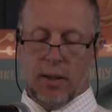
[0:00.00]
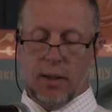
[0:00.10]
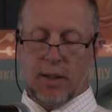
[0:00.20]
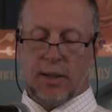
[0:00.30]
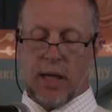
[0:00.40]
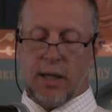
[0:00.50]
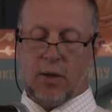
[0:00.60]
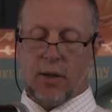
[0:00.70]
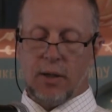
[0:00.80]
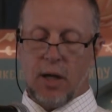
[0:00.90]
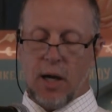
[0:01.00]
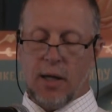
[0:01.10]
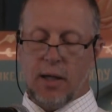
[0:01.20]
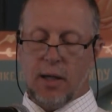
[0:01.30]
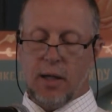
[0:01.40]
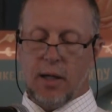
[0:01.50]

In this icon, God